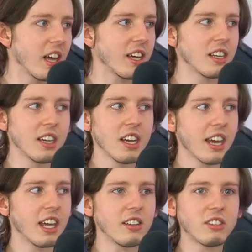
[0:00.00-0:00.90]
like
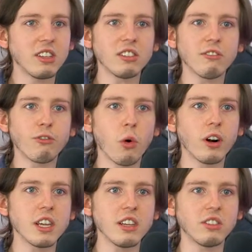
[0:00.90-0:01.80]
in season
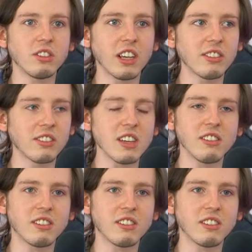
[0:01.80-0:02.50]
four, he's 16,